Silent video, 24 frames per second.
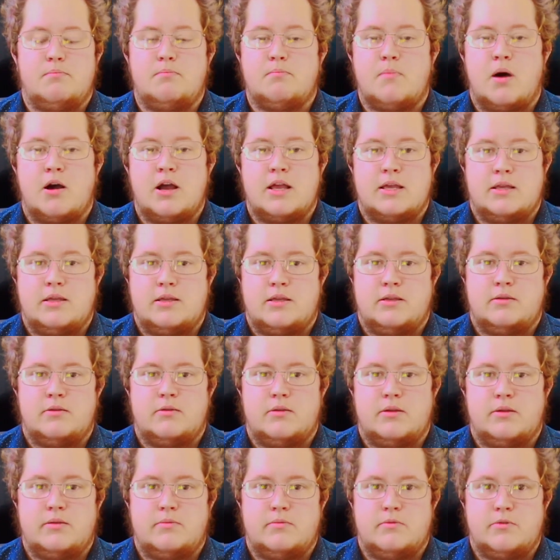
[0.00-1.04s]
my
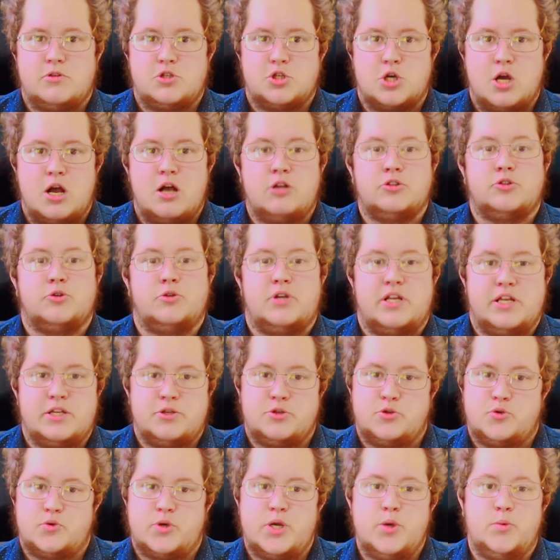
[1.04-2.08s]
childhood
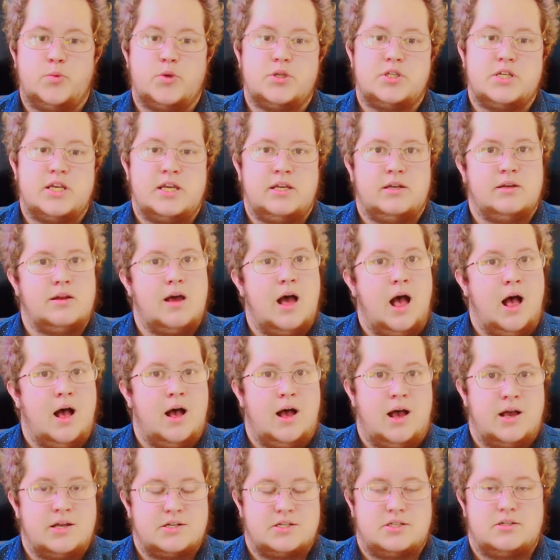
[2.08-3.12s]
history was in
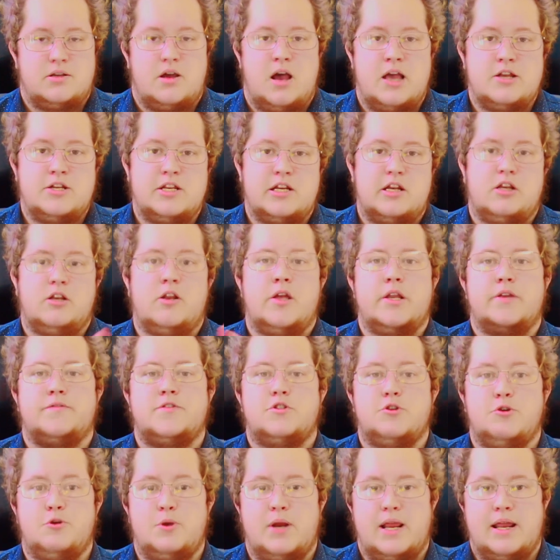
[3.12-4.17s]
art. I did a lot of
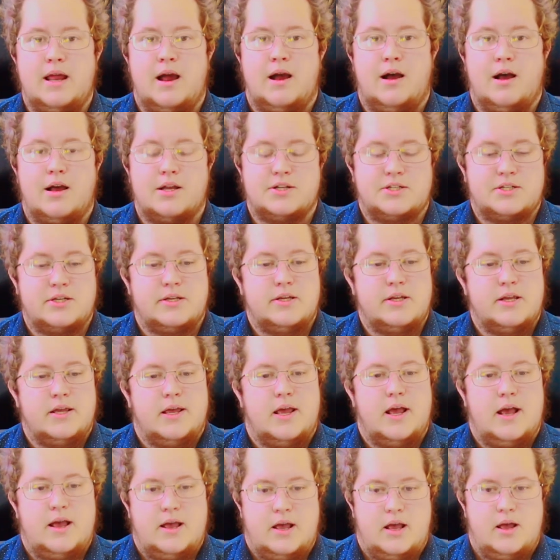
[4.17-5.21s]
2D art.
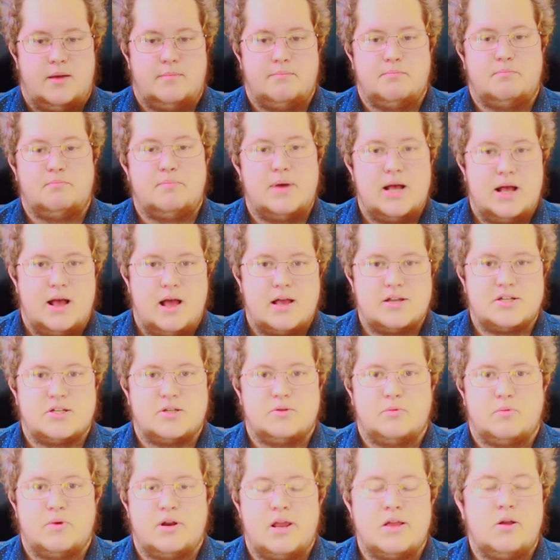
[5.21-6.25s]
But
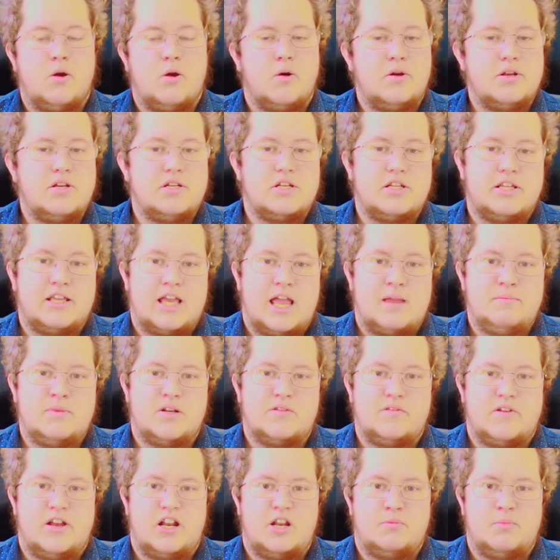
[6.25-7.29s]
when I got into game
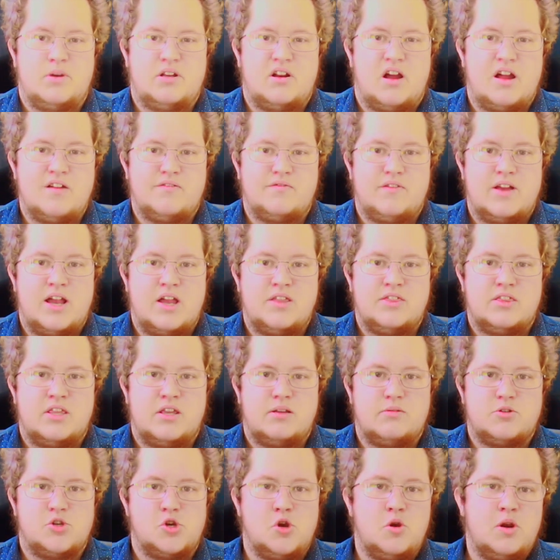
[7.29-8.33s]
development, I found
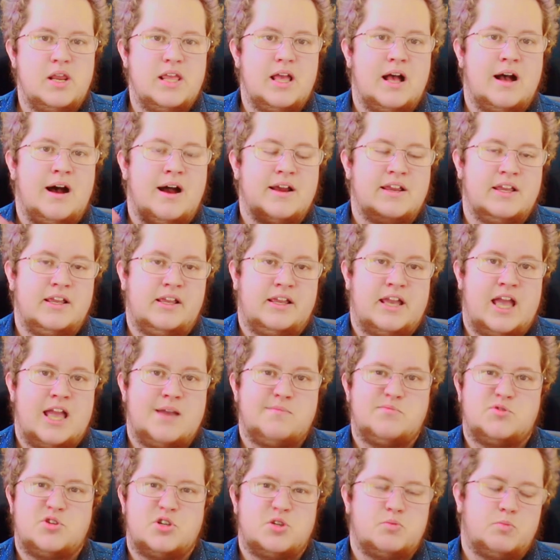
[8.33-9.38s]
that 2D art in
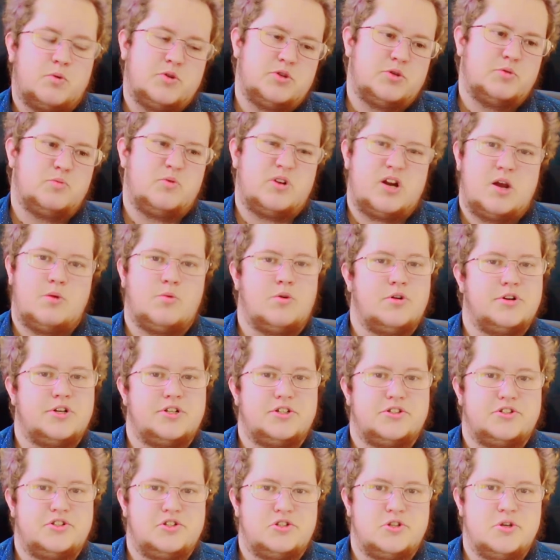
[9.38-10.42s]
games just wasn't what I wanted
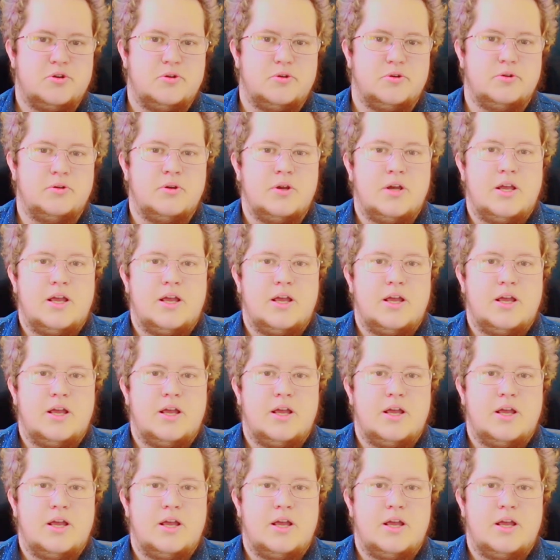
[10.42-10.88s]
to do.